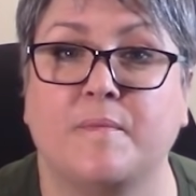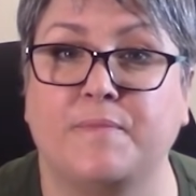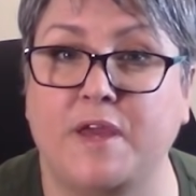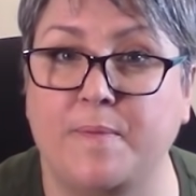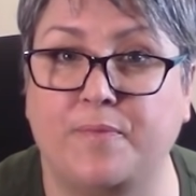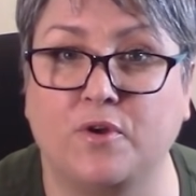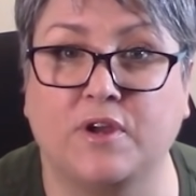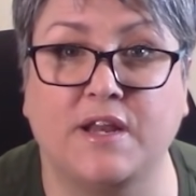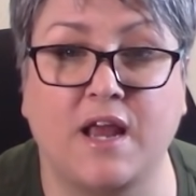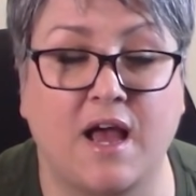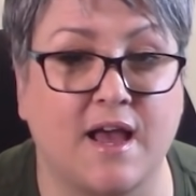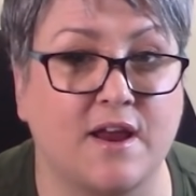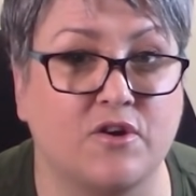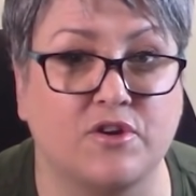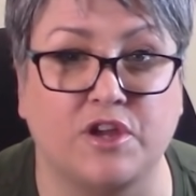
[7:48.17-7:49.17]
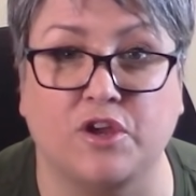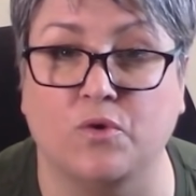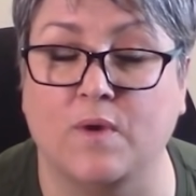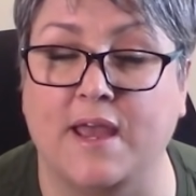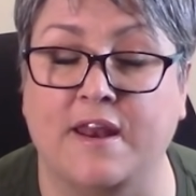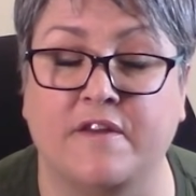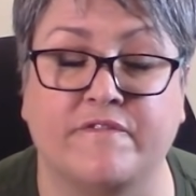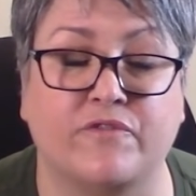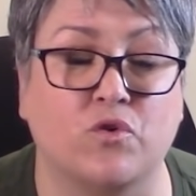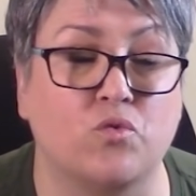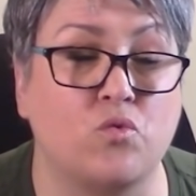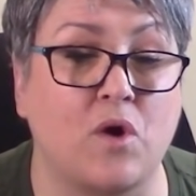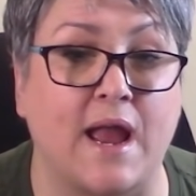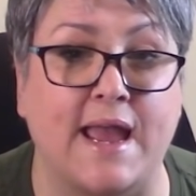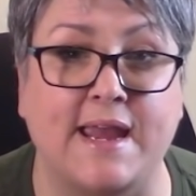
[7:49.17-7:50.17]
People can hire you in a
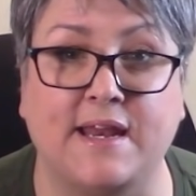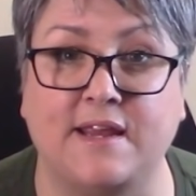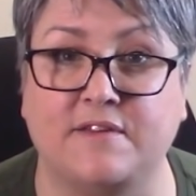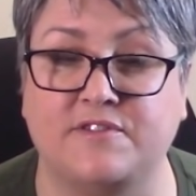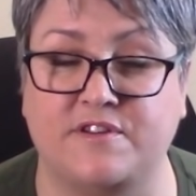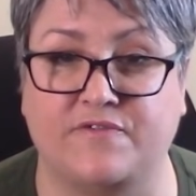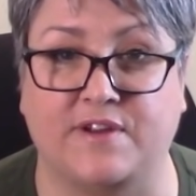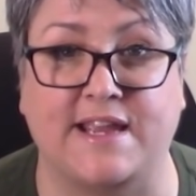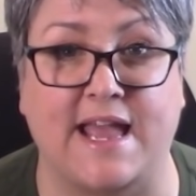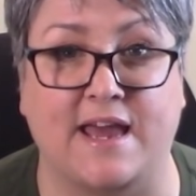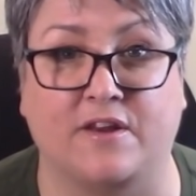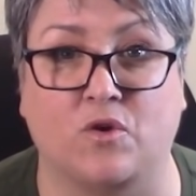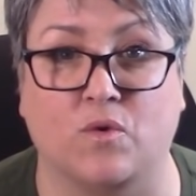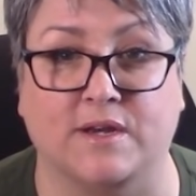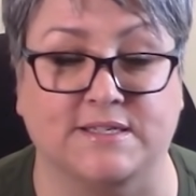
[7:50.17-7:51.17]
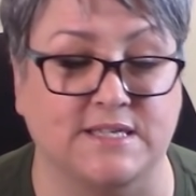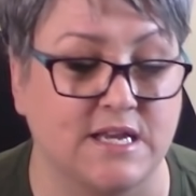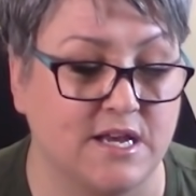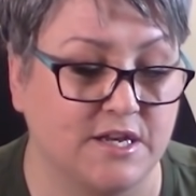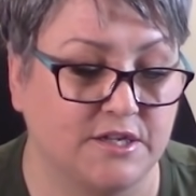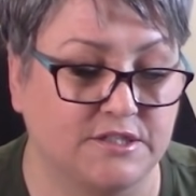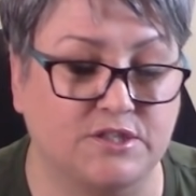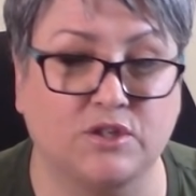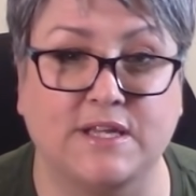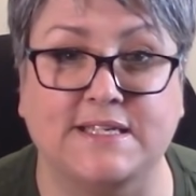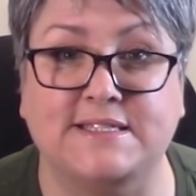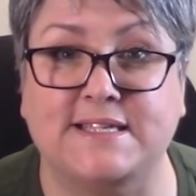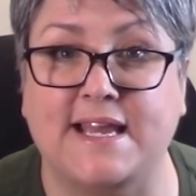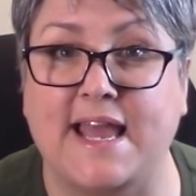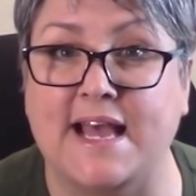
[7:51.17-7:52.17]
variety of different categories. So
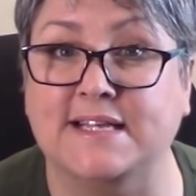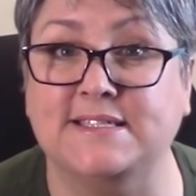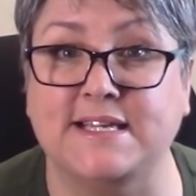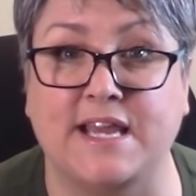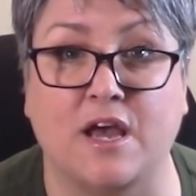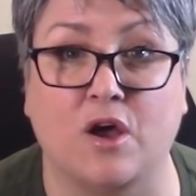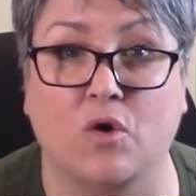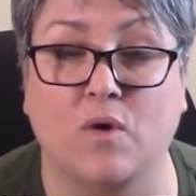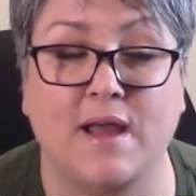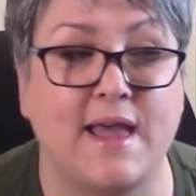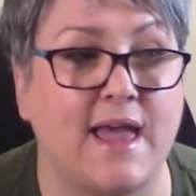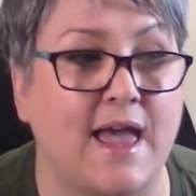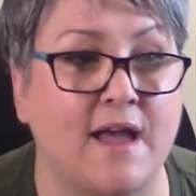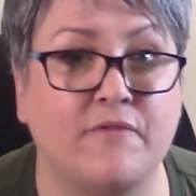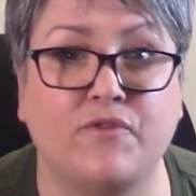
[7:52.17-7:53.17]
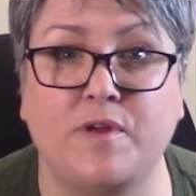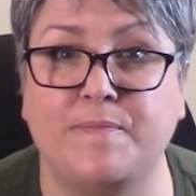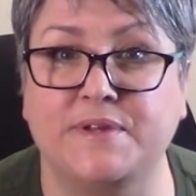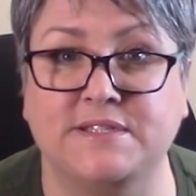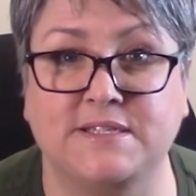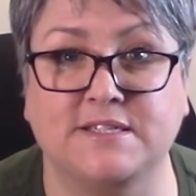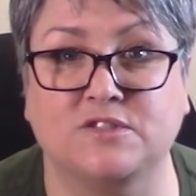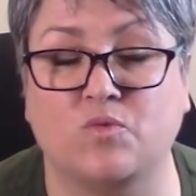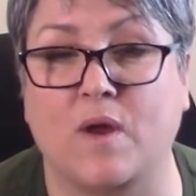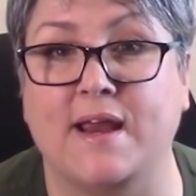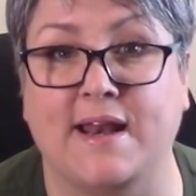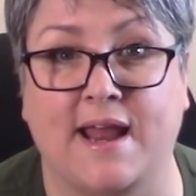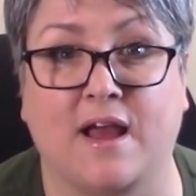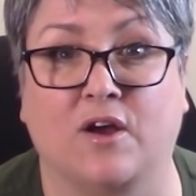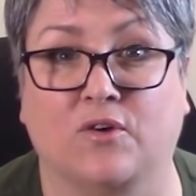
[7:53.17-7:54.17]
let's say SEO. Every business
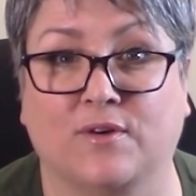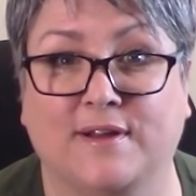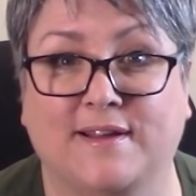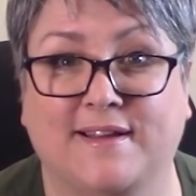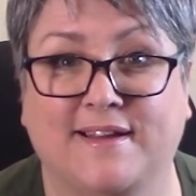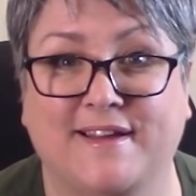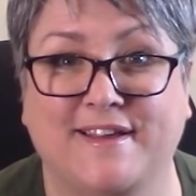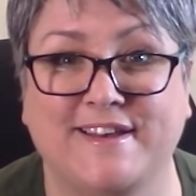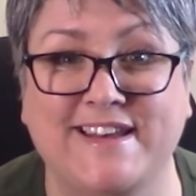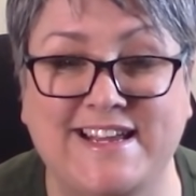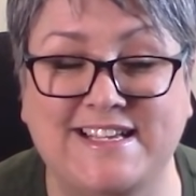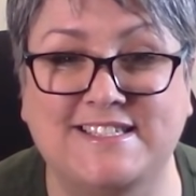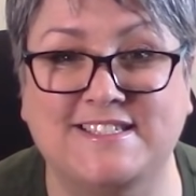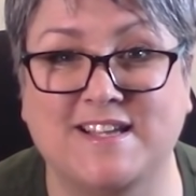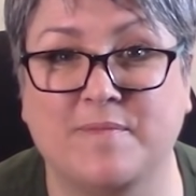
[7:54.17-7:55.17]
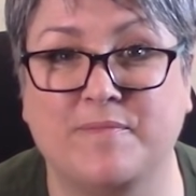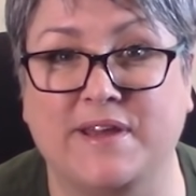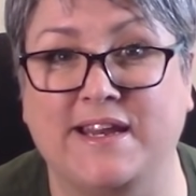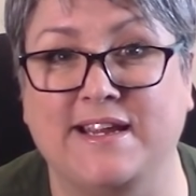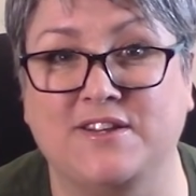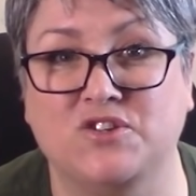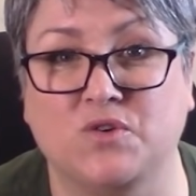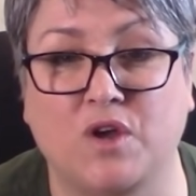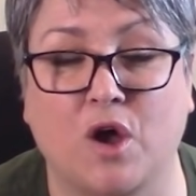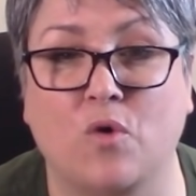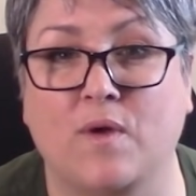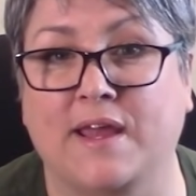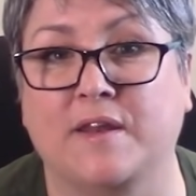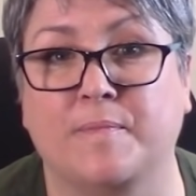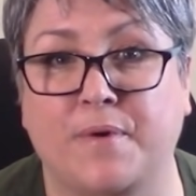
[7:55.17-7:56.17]
right now needs somebody to
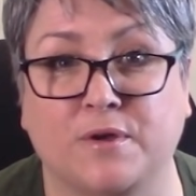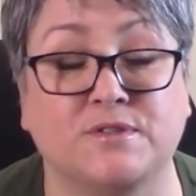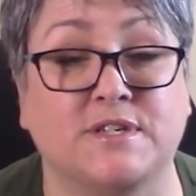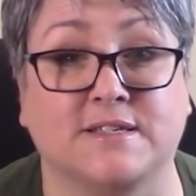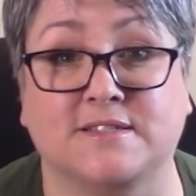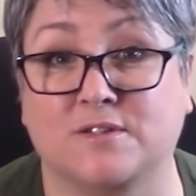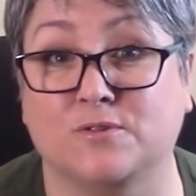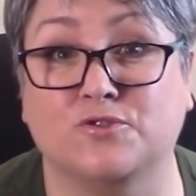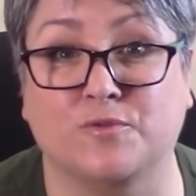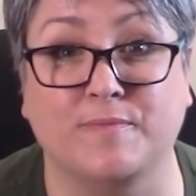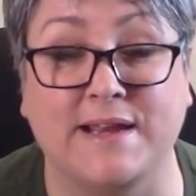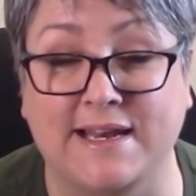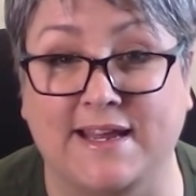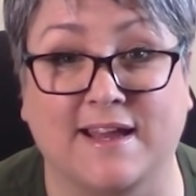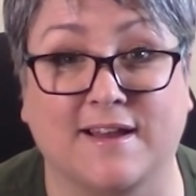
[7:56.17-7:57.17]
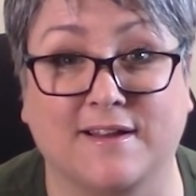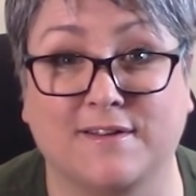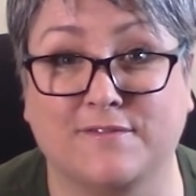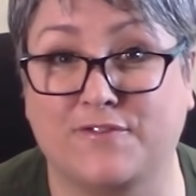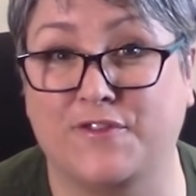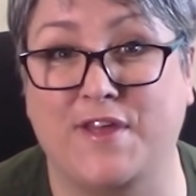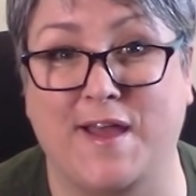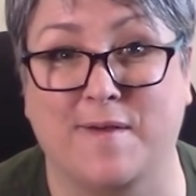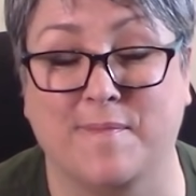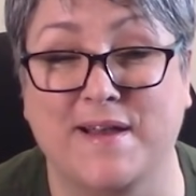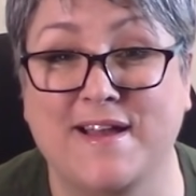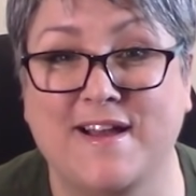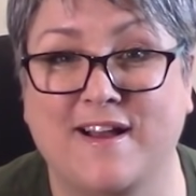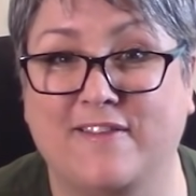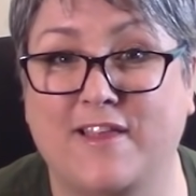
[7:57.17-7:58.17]
go in and post on social media for them.
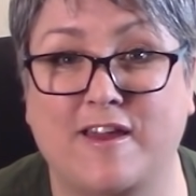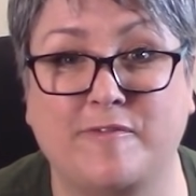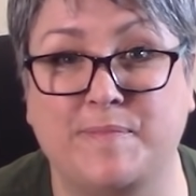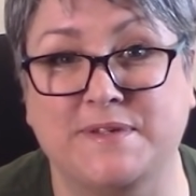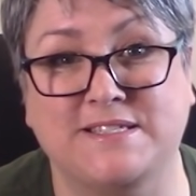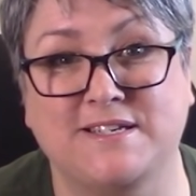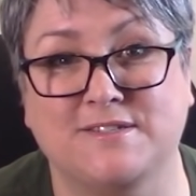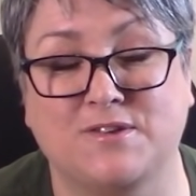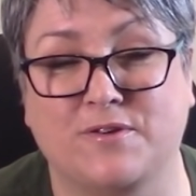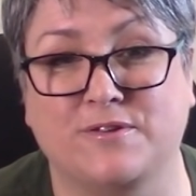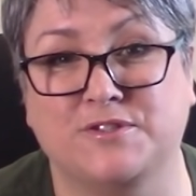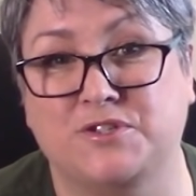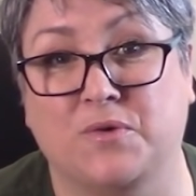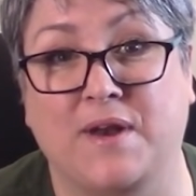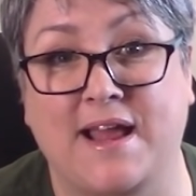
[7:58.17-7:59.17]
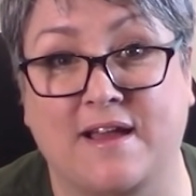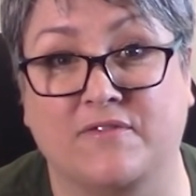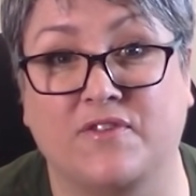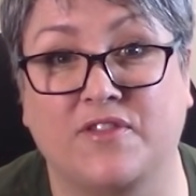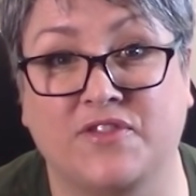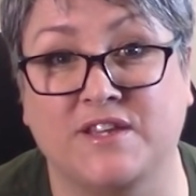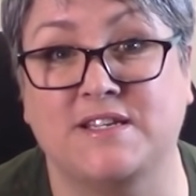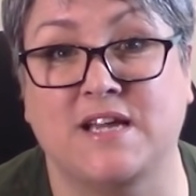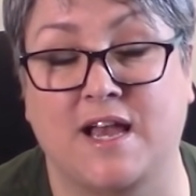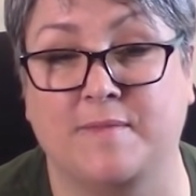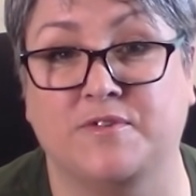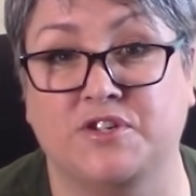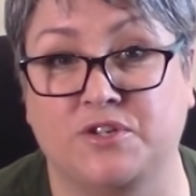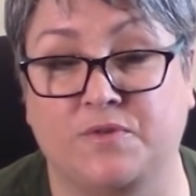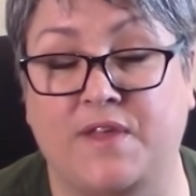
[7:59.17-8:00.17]
A lot of business owners don't have the
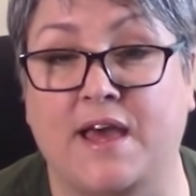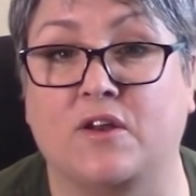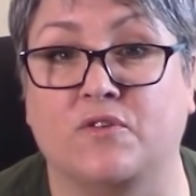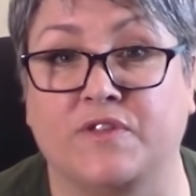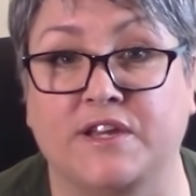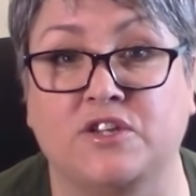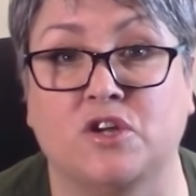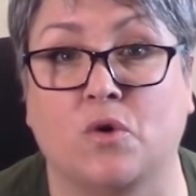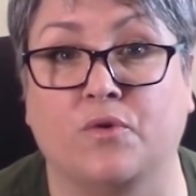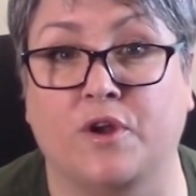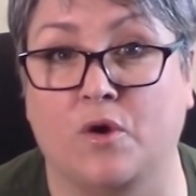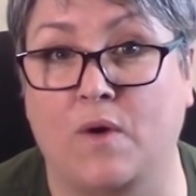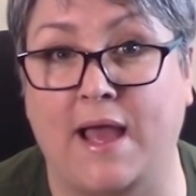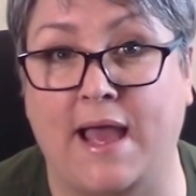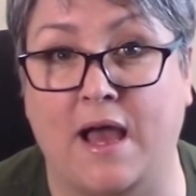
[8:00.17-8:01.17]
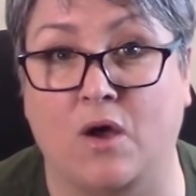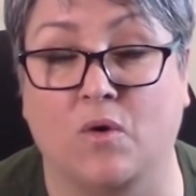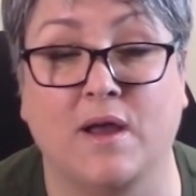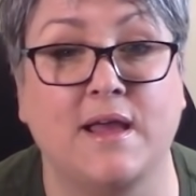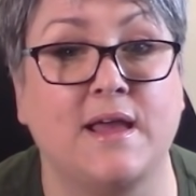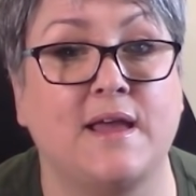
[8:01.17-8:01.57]
time to do that or they don't know how.